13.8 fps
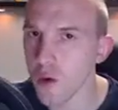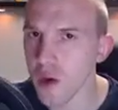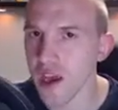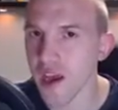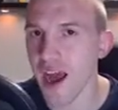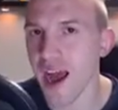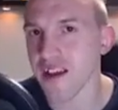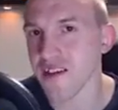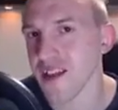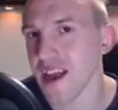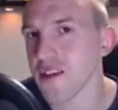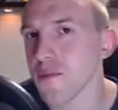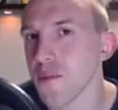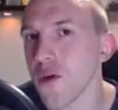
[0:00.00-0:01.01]
Okay guys,
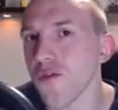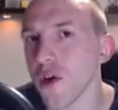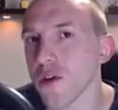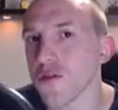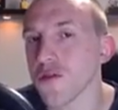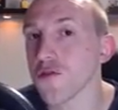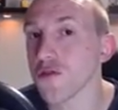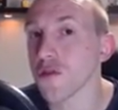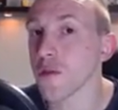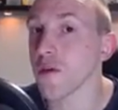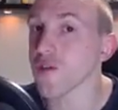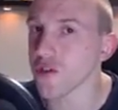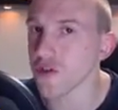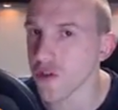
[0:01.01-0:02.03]
let's move on to
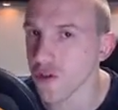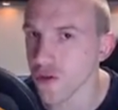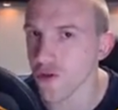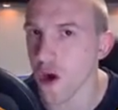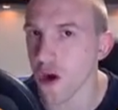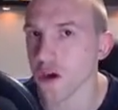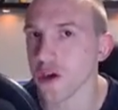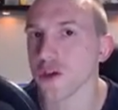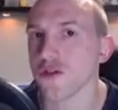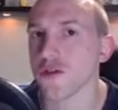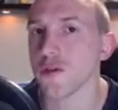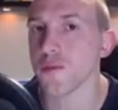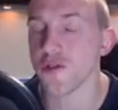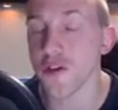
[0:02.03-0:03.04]
some of the stronger
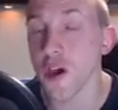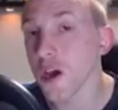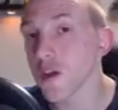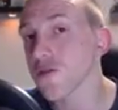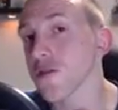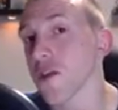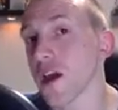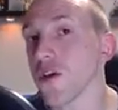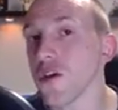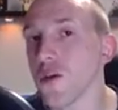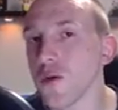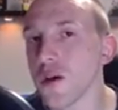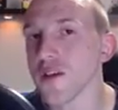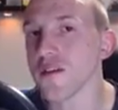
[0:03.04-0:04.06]
troops so that
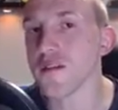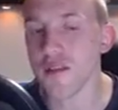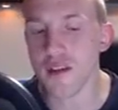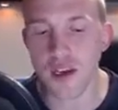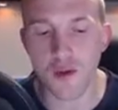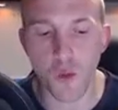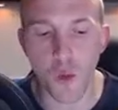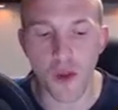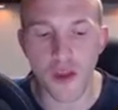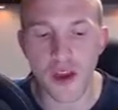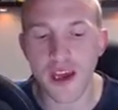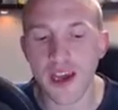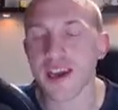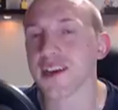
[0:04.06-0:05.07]
you can see what
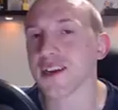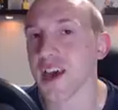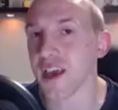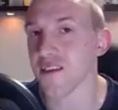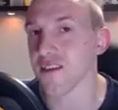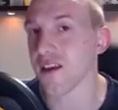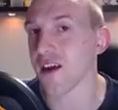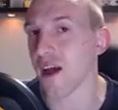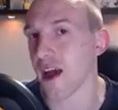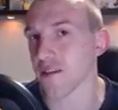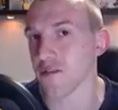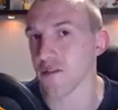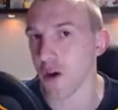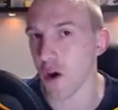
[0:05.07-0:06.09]
the Giga Tesla
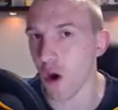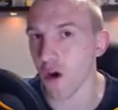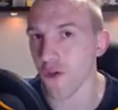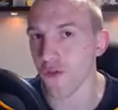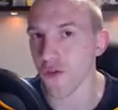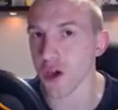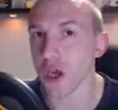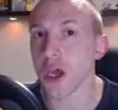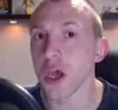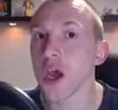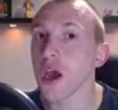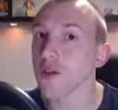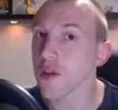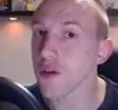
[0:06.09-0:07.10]
has to offer.
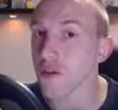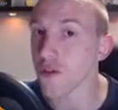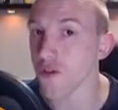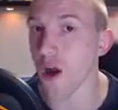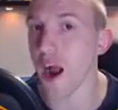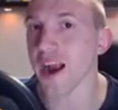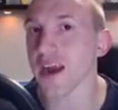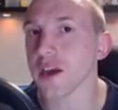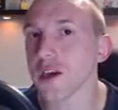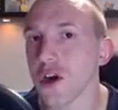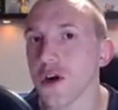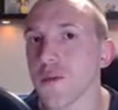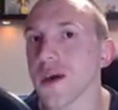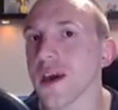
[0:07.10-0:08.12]
The dragon
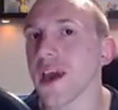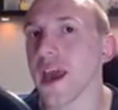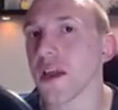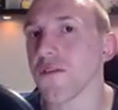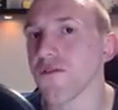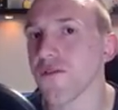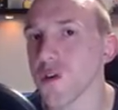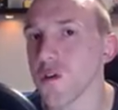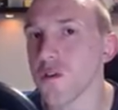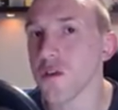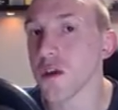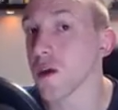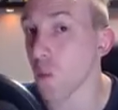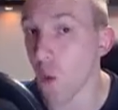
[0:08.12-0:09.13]
coming in
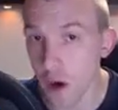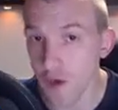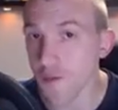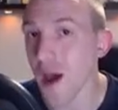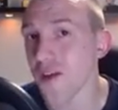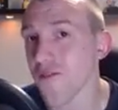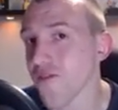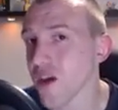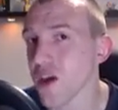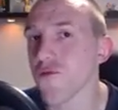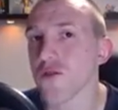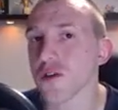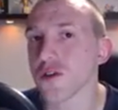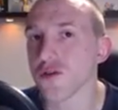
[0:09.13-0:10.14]
first here, one of my
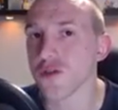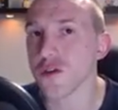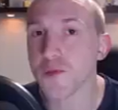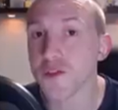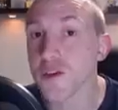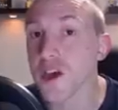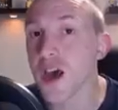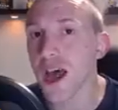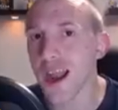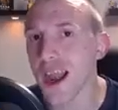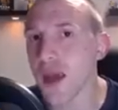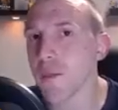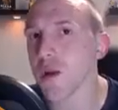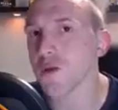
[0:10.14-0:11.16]
favorite troops.
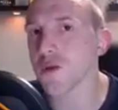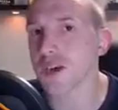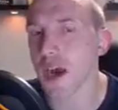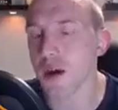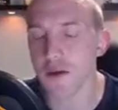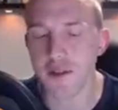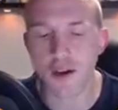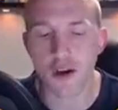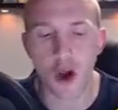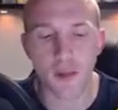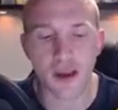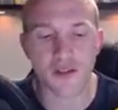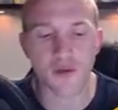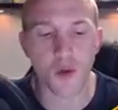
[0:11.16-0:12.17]
Let me know down in the
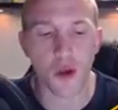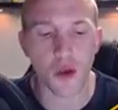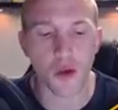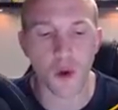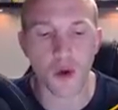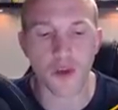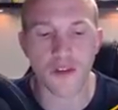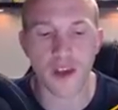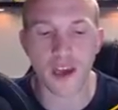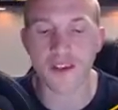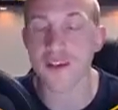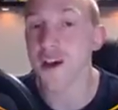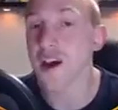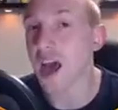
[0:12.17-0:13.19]
comments what yours
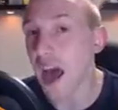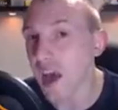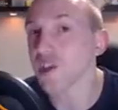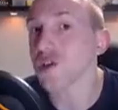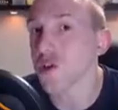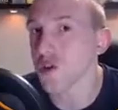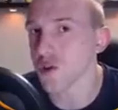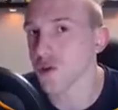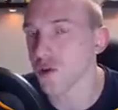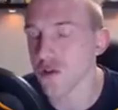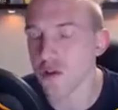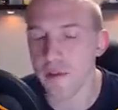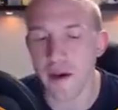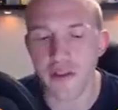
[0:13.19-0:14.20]
is and your
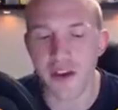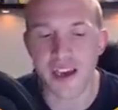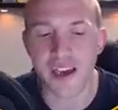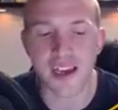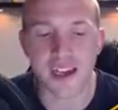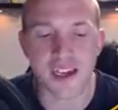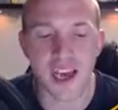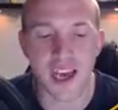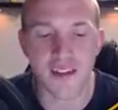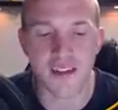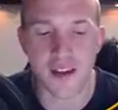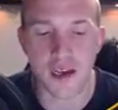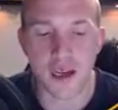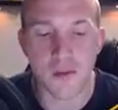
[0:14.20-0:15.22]
thoughts about the Giga
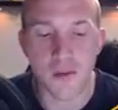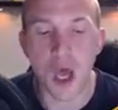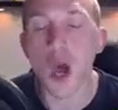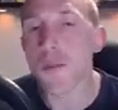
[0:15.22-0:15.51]
Tesla.